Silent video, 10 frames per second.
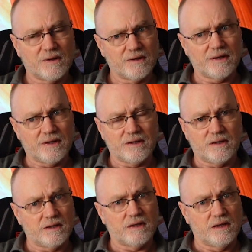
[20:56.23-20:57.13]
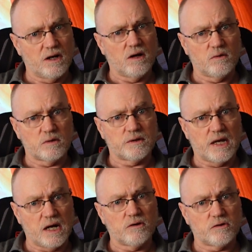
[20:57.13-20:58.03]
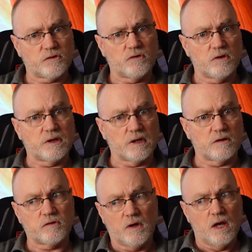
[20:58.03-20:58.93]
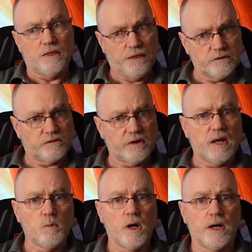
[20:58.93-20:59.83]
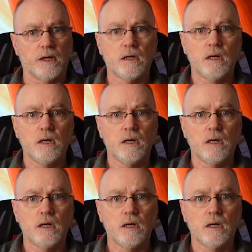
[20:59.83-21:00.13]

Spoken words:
You know, they understood things the same way.